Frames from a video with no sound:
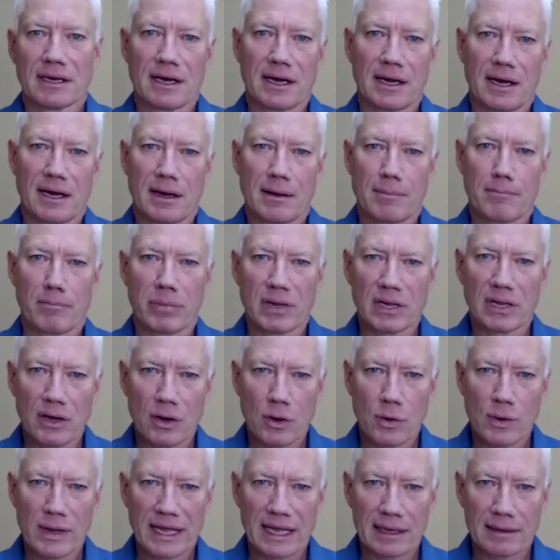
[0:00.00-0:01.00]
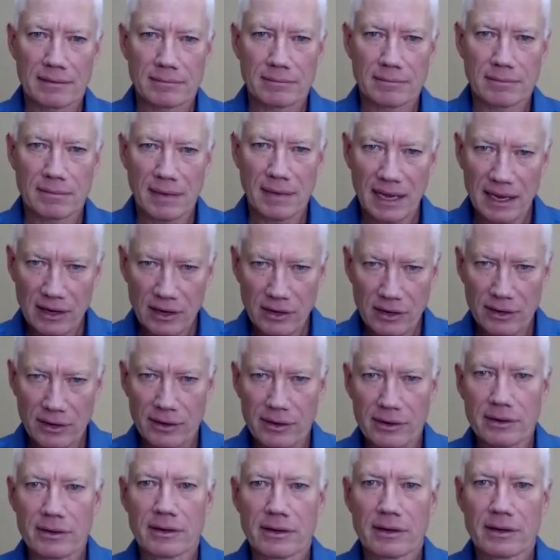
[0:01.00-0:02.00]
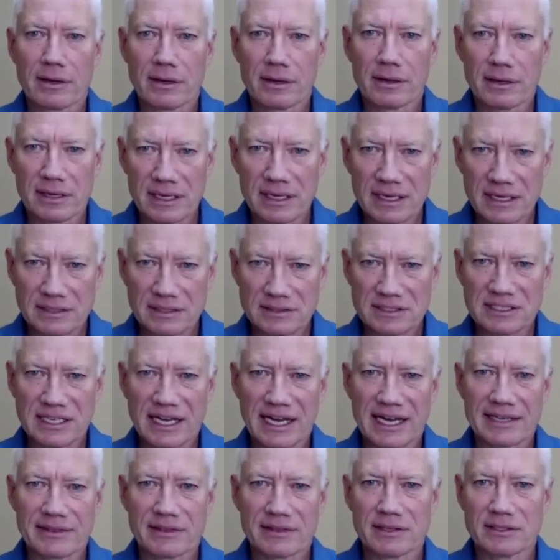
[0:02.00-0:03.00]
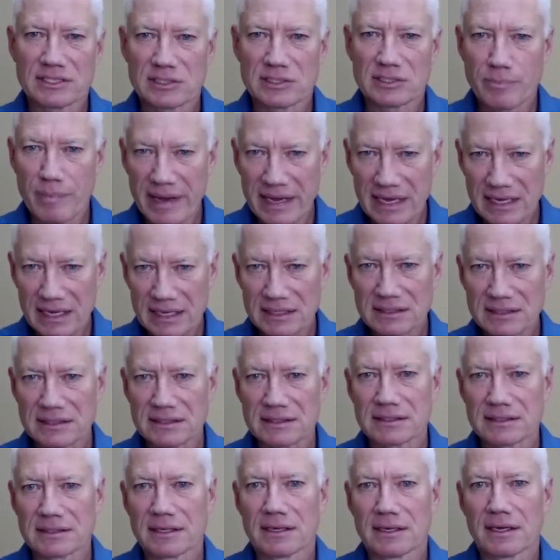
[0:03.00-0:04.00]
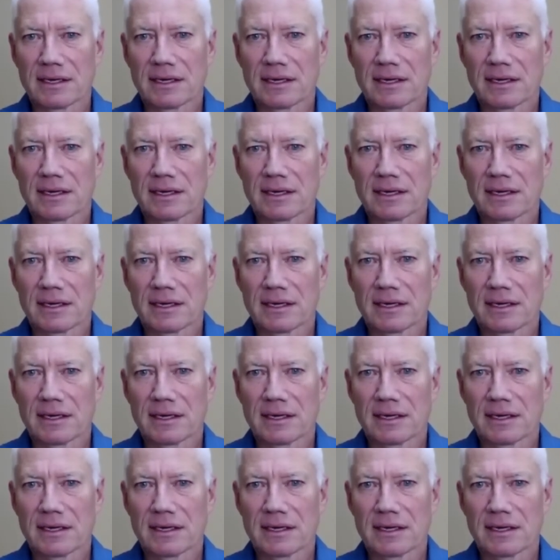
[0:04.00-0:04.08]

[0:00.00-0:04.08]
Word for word: uh, blowing air inside the space